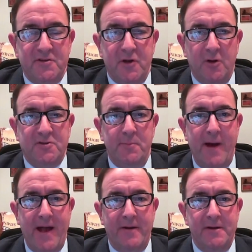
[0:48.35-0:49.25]
assaults, and
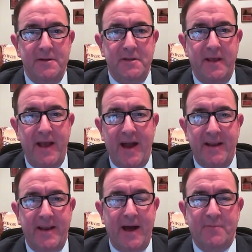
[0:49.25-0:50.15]
batteries, and they
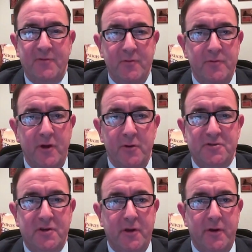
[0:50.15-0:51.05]
added absolute no
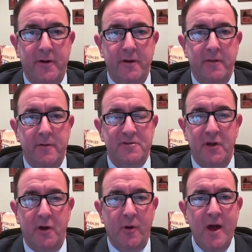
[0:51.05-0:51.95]
security. There was
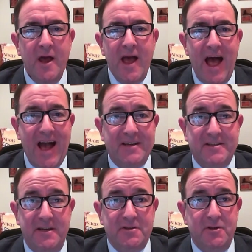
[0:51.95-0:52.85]
no
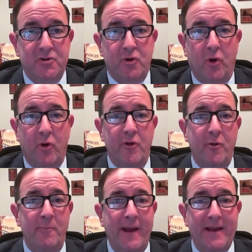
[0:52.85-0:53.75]
access control,
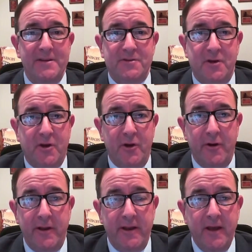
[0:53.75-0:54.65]
no manned
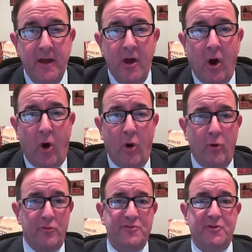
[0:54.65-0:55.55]
security,
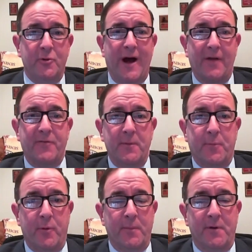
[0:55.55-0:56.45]
holes throughout the
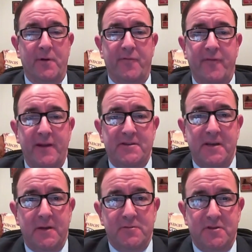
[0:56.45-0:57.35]
perimeter
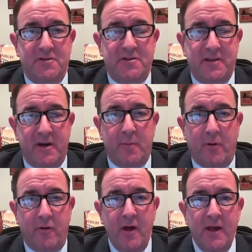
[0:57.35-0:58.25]
fencing. It was just a
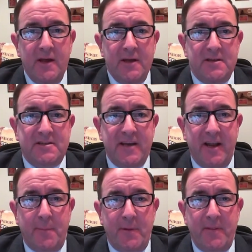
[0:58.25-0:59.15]
terrible
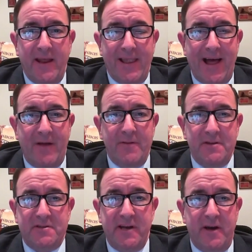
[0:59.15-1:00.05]
setup, and they allowed
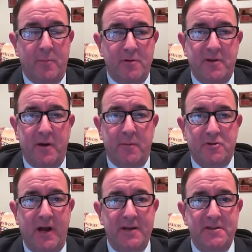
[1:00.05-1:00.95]
this terrible, terrible
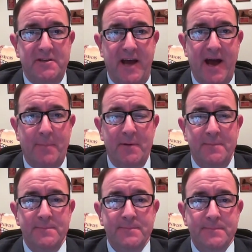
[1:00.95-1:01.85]
tragedy to happen.